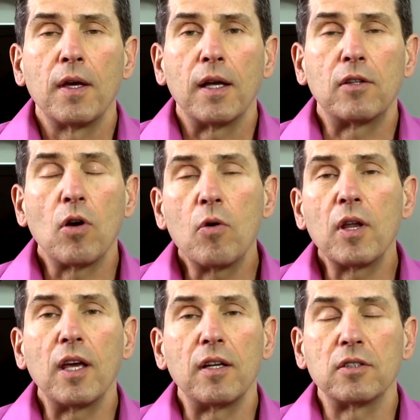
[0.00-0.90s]
And
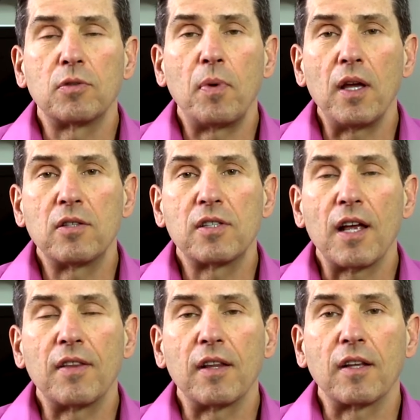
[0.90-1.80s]
Tony in his speech
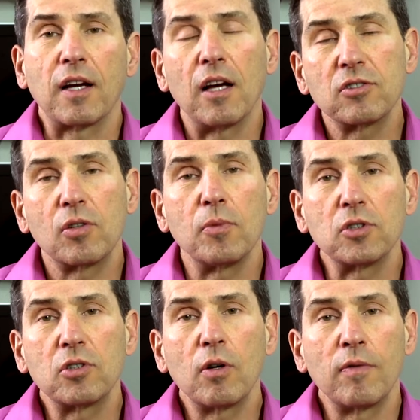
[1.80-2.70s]
said that the customer
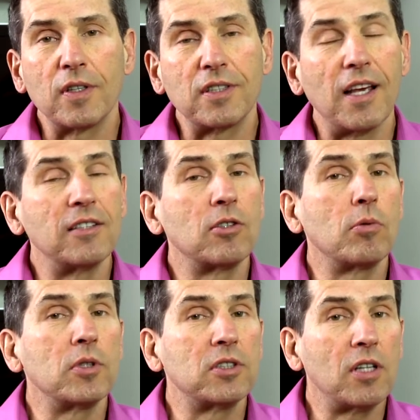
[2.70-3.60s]
service is a
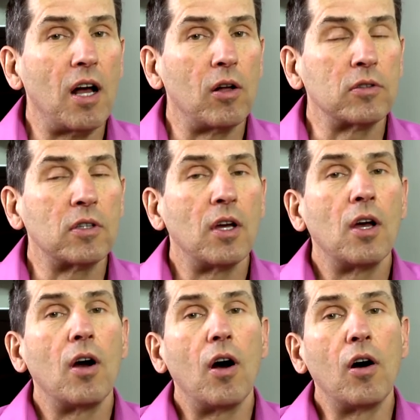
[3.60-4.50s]
result
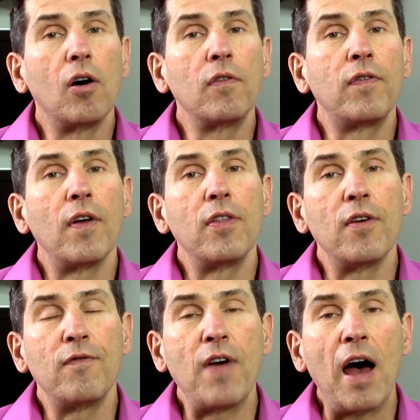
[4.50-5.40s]
of
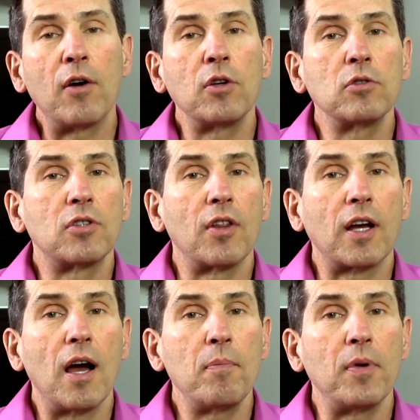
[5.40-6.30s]
the values of the
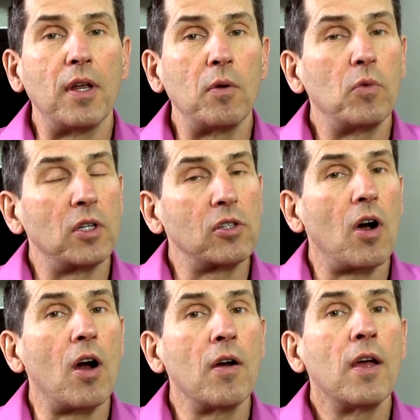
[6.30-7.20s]
company, which
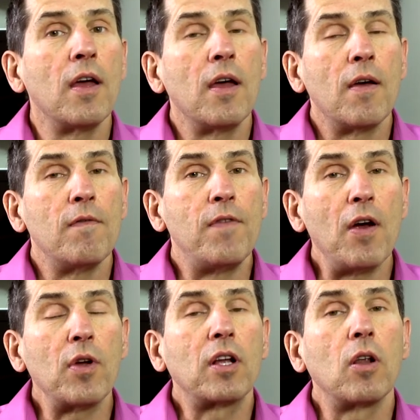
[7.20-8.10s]
are
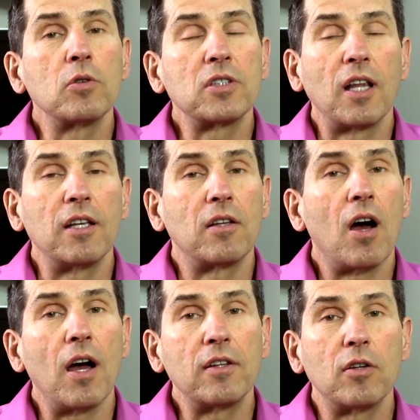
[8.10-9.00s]
very closely
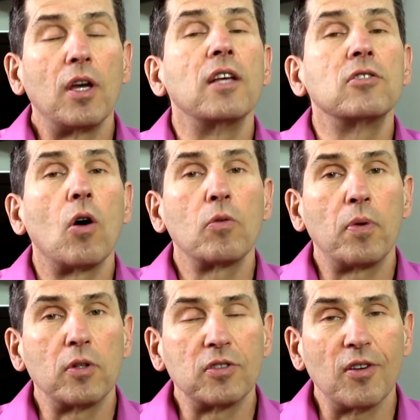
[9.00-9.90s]
tied to his own
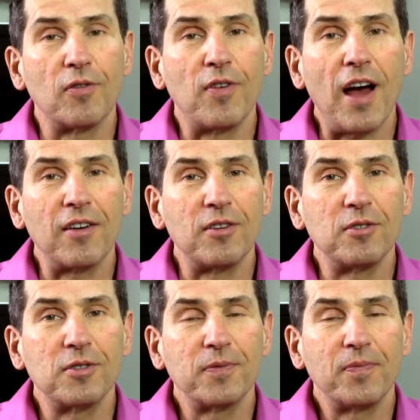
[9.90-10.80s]
personal values.